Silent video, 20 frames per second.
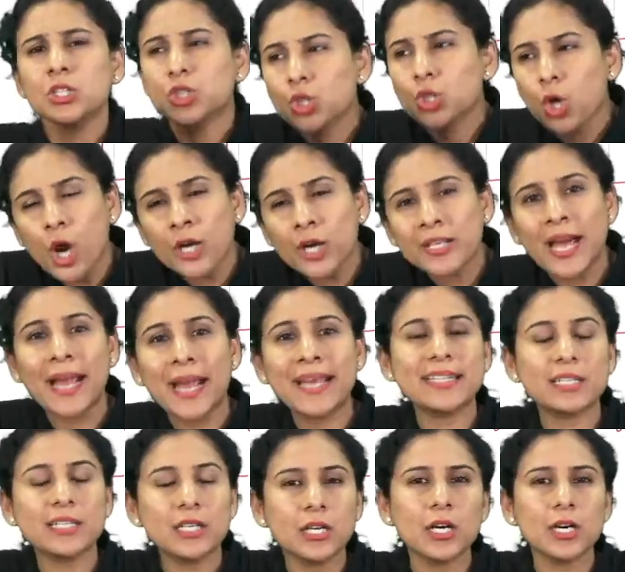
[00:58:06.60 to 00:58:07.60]
short
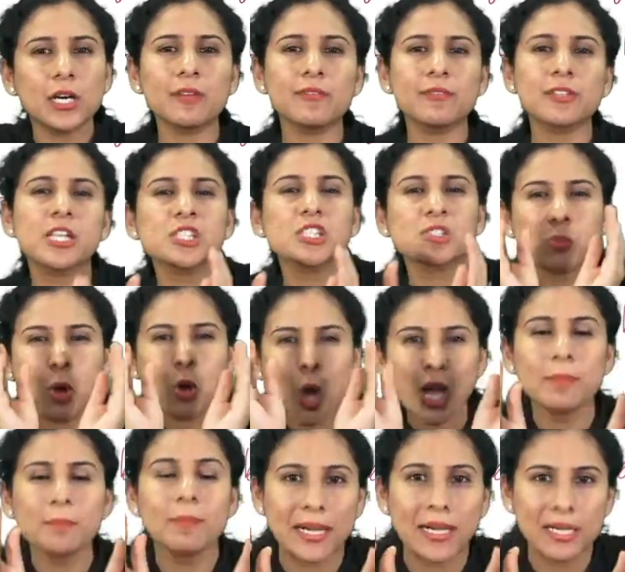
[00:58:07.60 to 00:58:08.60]
height girl with a
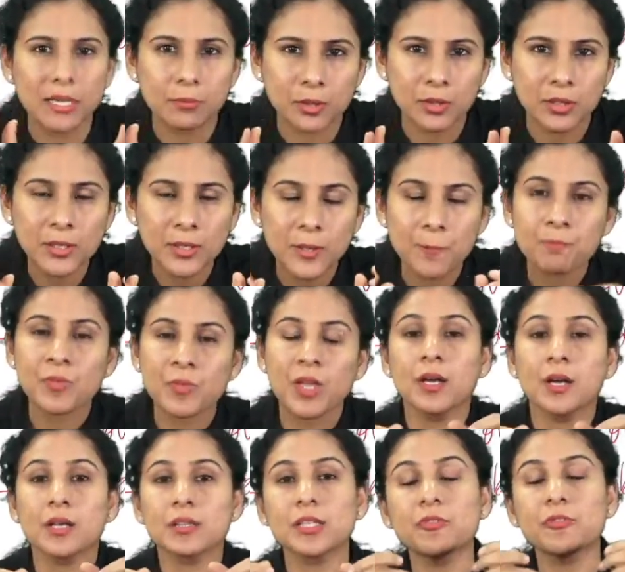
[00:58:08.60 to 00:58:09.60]
small mandible,
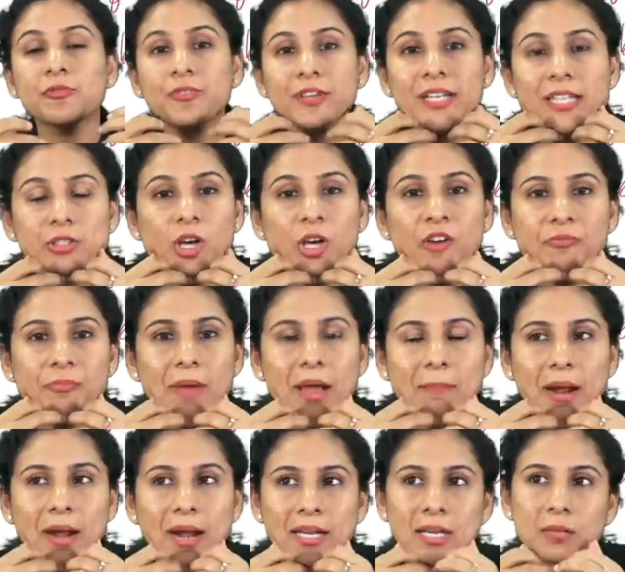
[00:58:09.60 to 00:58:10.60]
the width of my
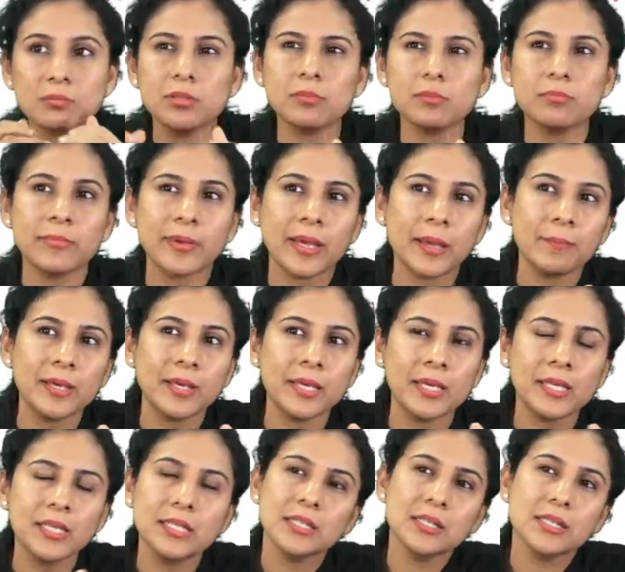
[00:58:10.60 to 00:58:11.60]
mandible
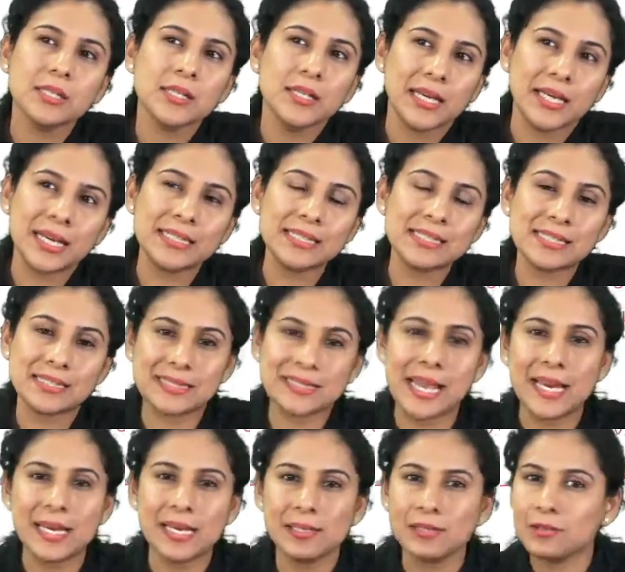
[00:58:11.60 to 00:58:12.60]
maybe is
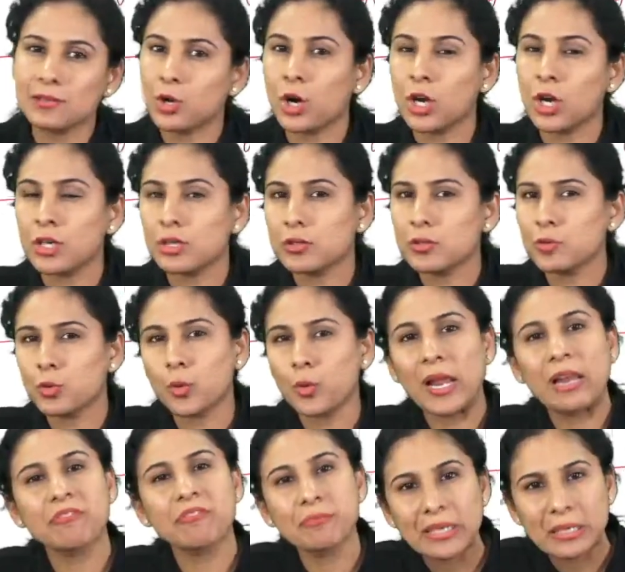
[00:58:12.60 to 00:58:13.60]
10 or
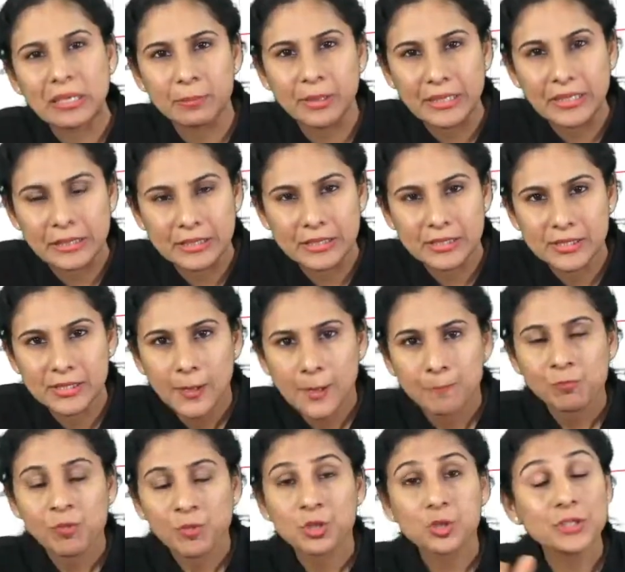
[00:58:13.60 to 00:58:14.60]
12 millimeters.
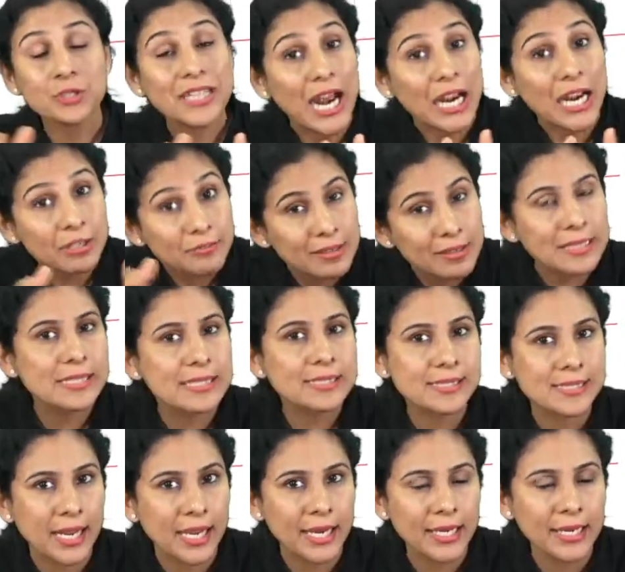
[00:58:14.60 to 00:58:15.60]
So that will
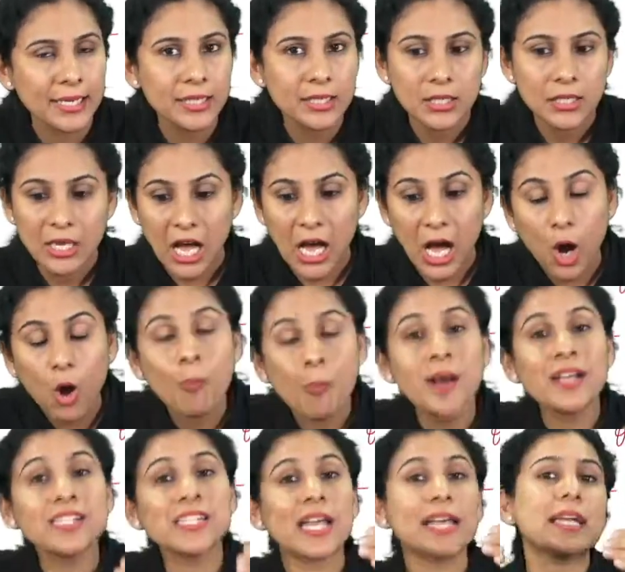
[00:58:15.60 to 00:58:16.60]
decide how
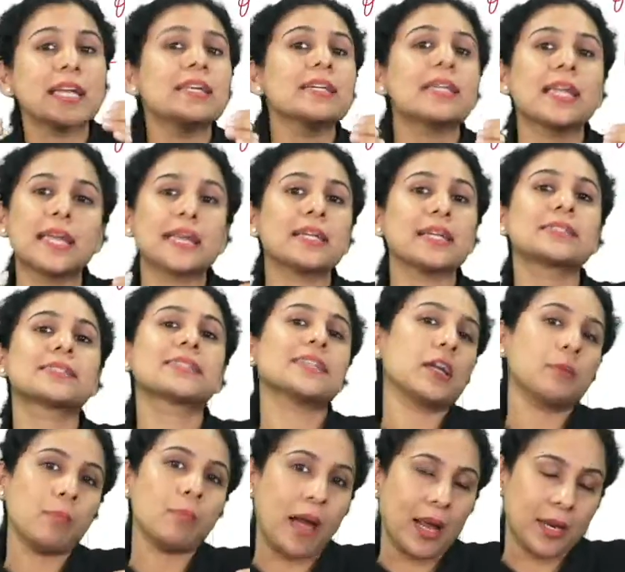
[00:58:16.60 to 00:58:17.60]
much I can take it
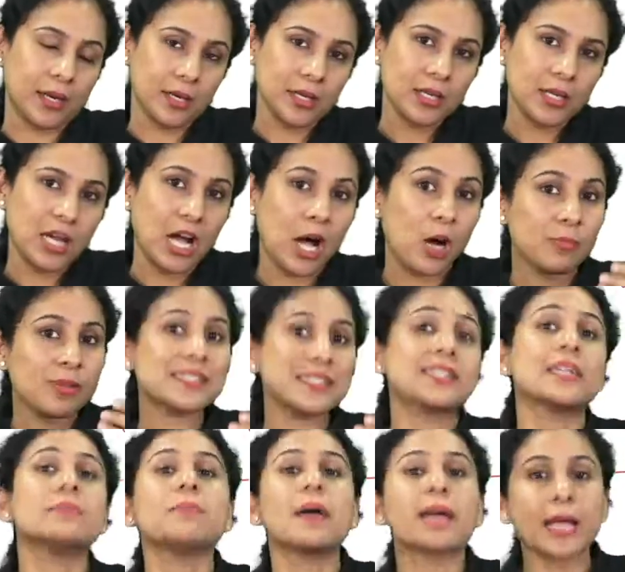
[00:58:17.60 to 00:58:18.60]
setback, how much
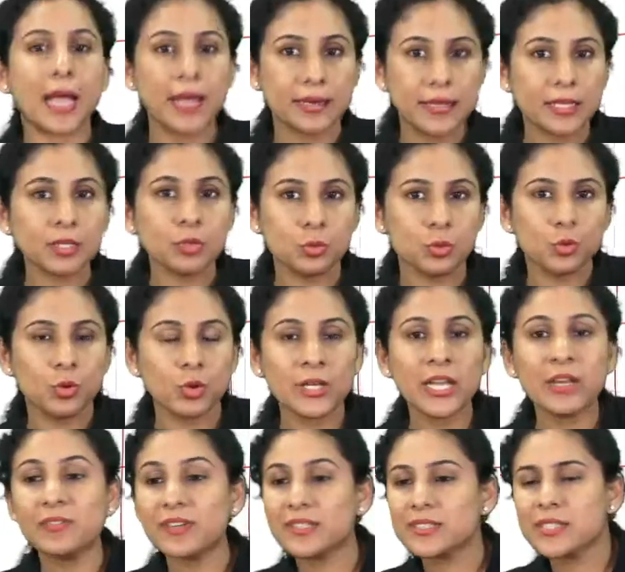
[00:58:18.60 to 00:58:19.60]
setback I can do.
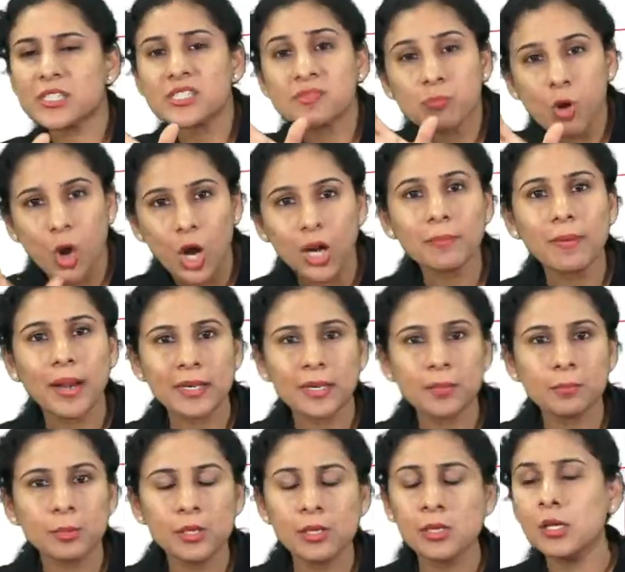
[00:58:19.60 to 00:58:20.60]
Okay, if it is a small
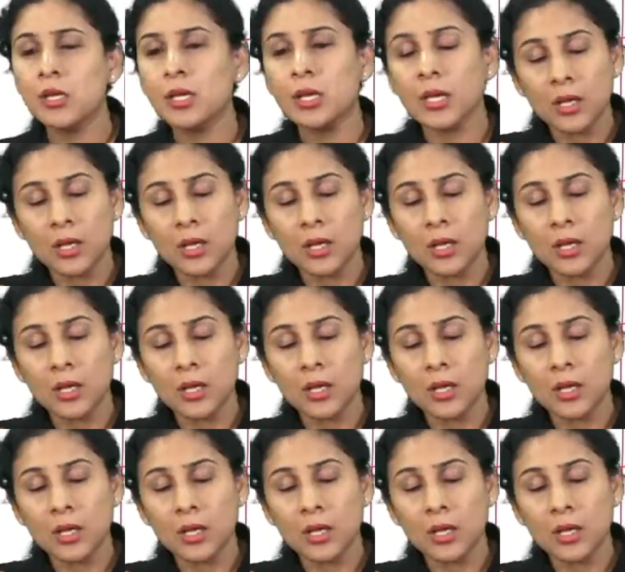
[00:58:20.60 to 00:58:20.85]
mandible,